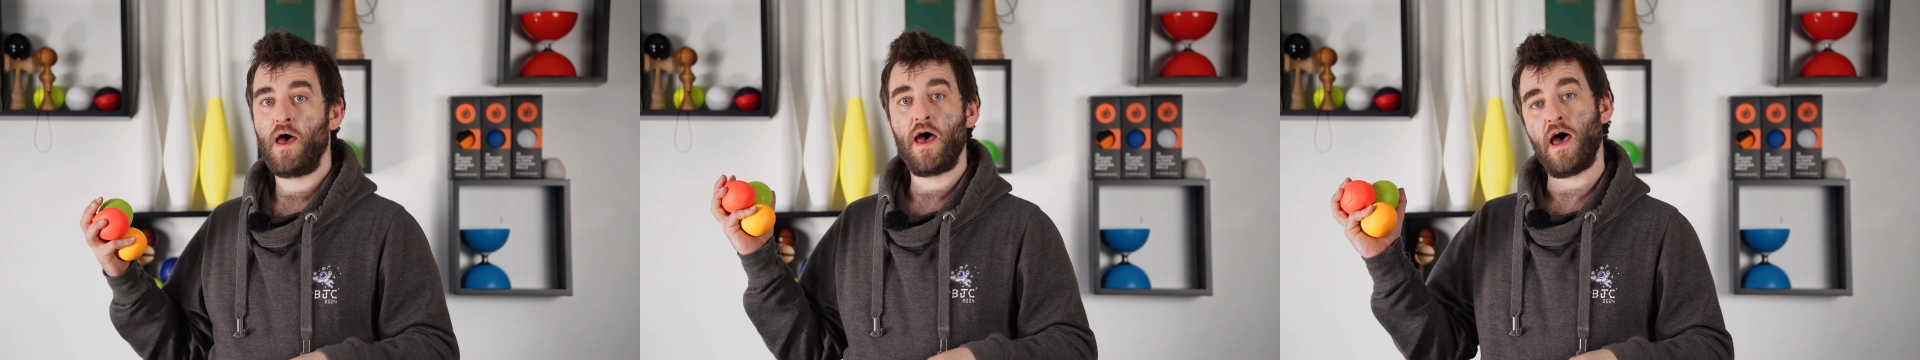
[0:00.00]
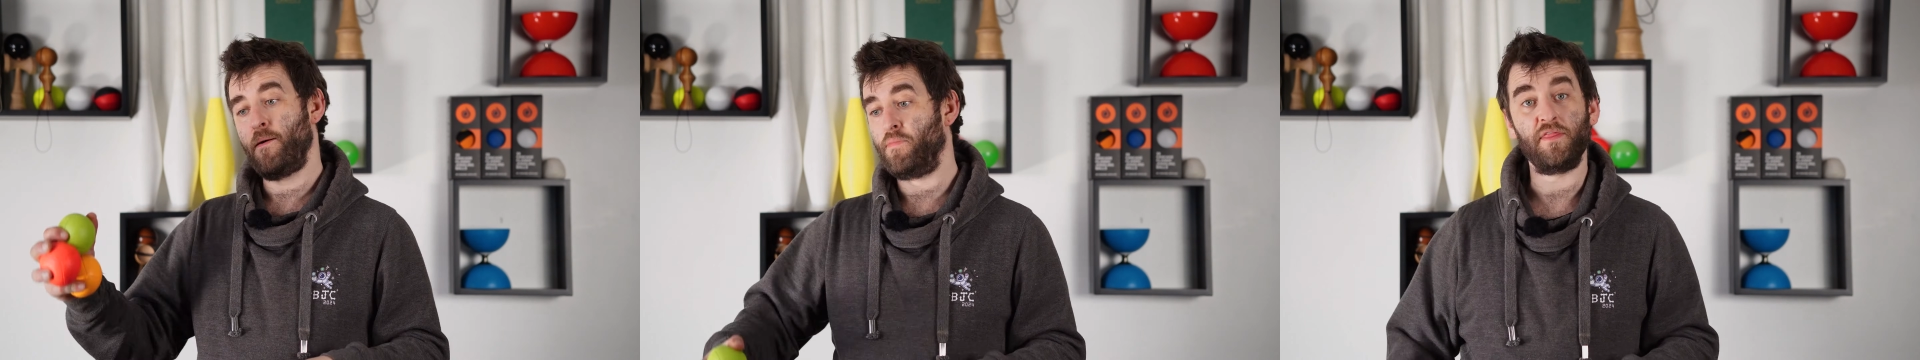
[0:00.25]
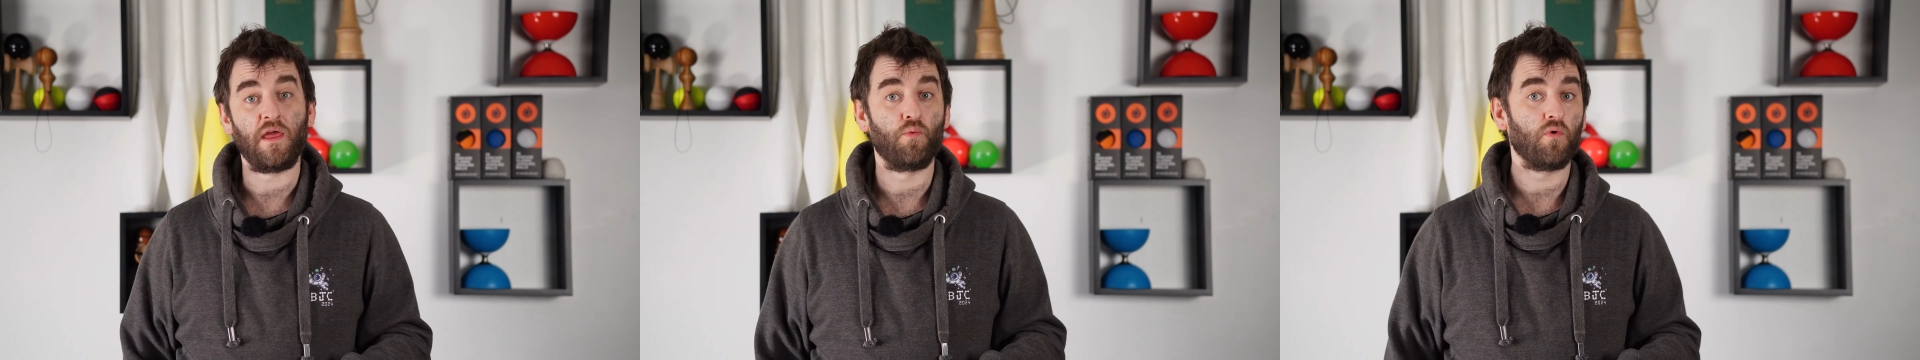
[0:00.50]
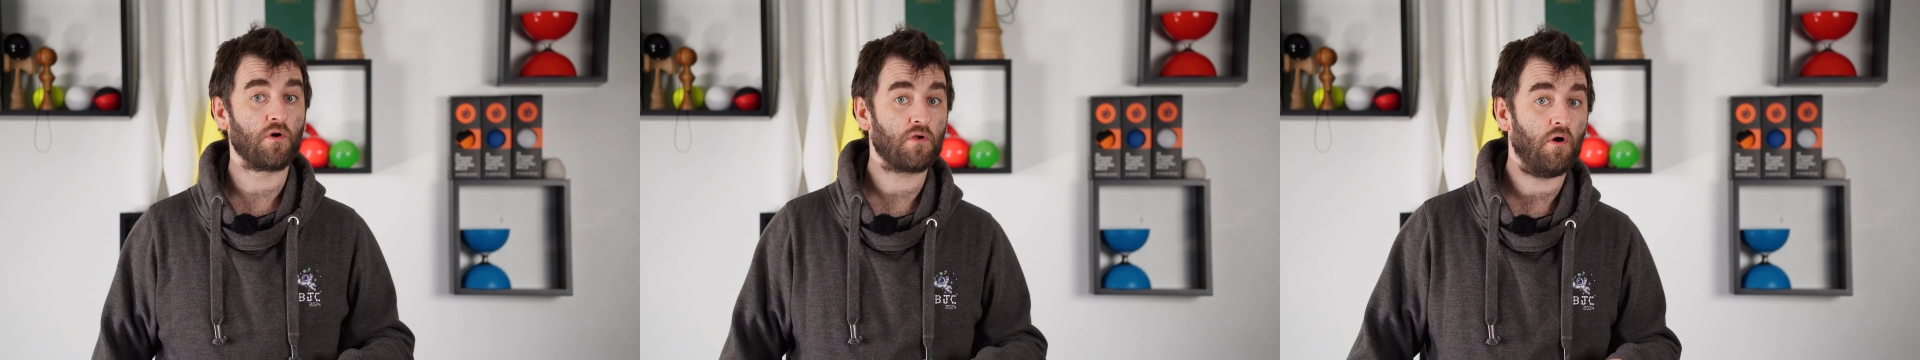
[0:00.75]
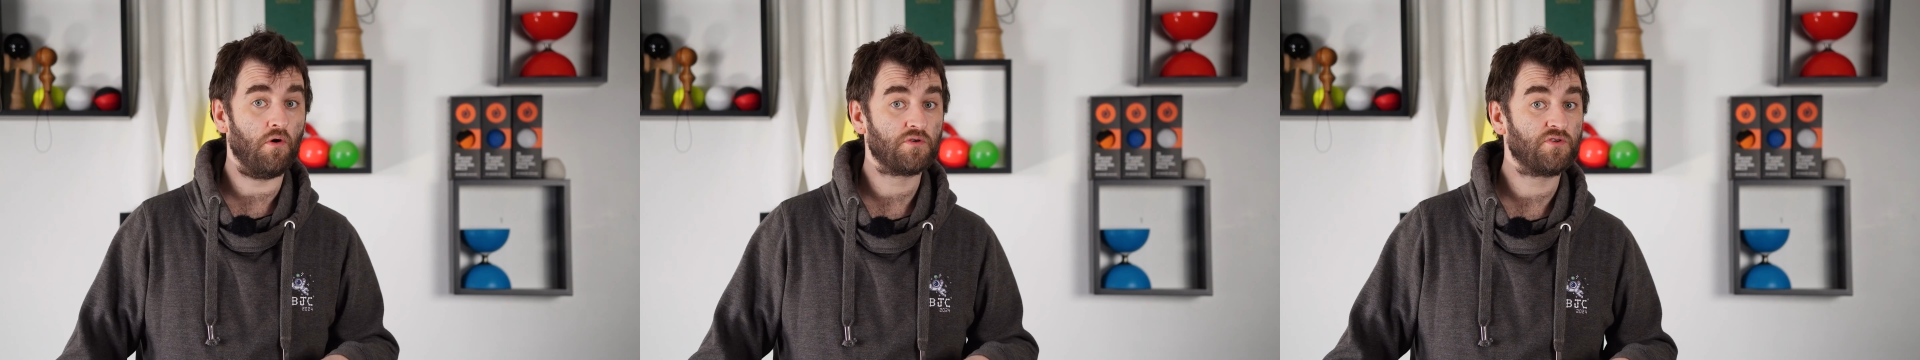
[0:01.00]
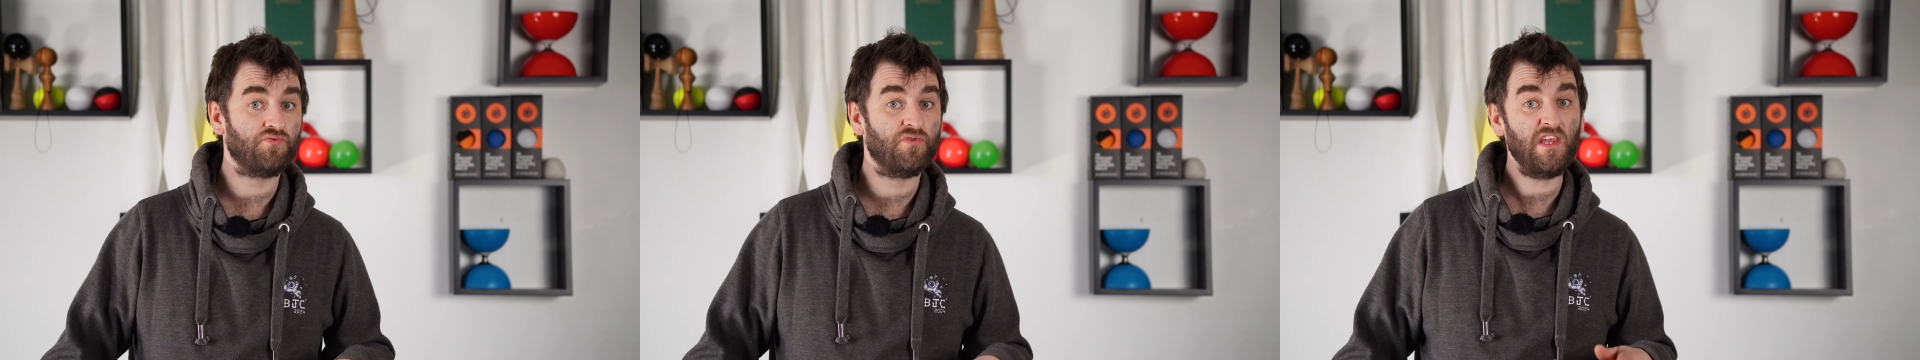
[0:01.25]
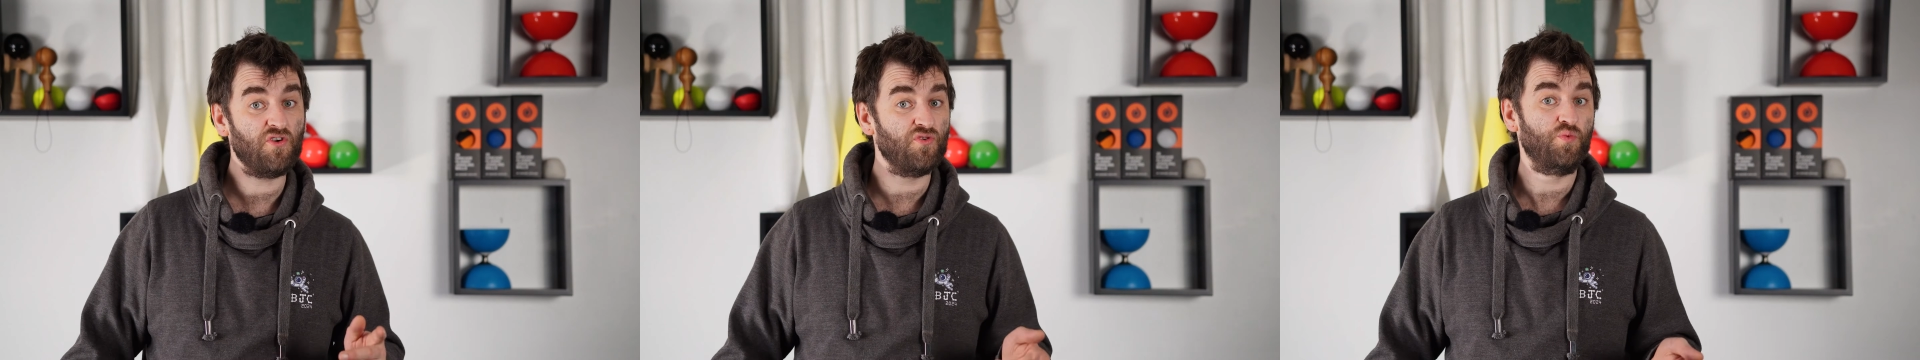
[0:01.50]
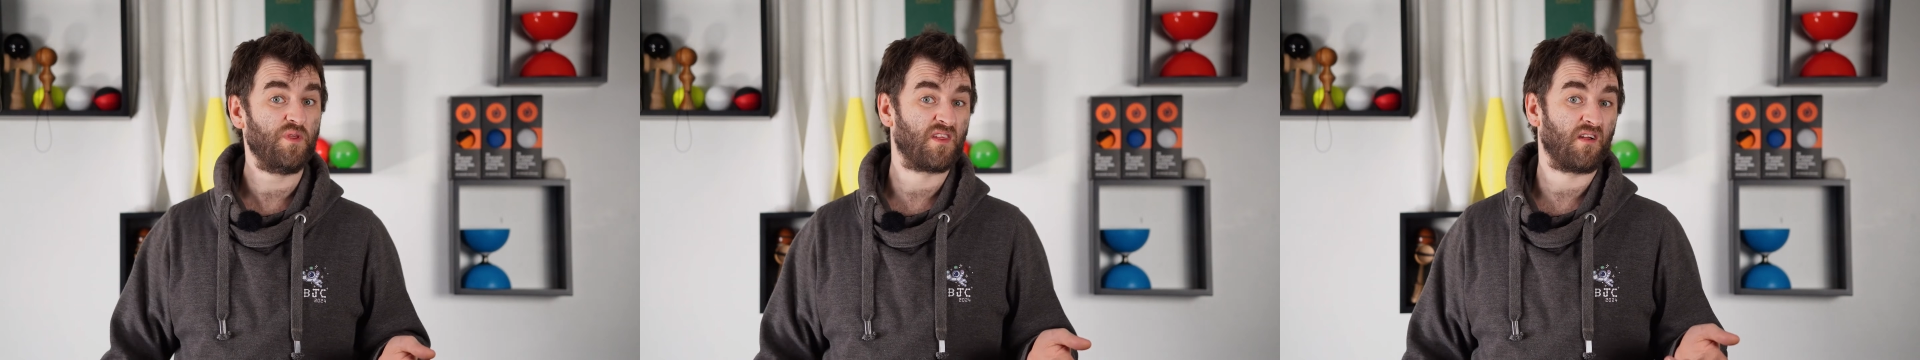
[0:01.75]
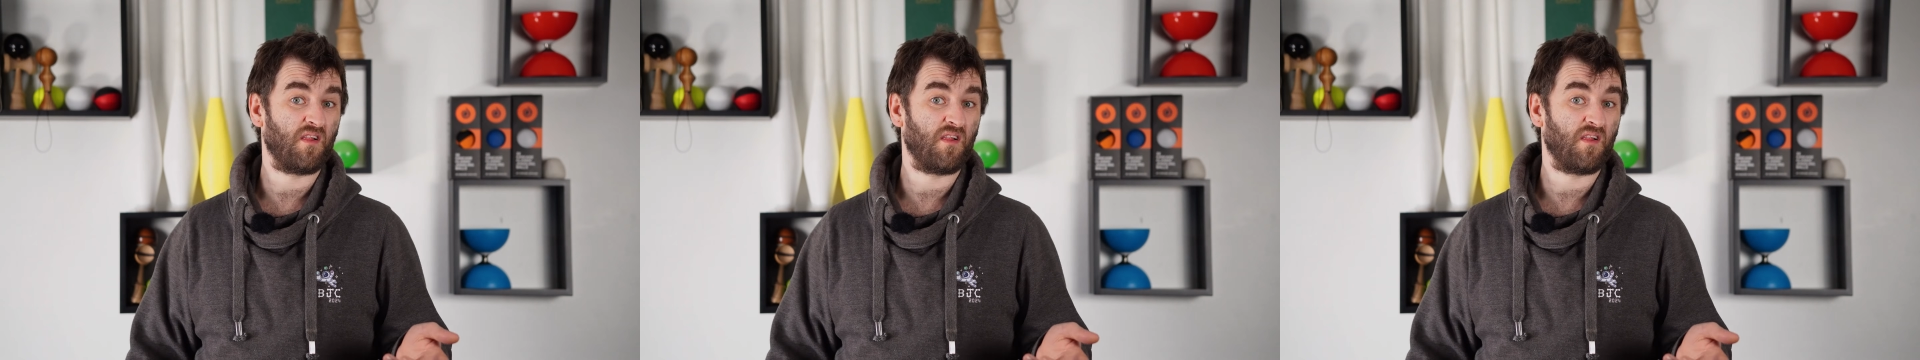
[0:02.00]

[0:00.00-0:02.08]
but they work also really good with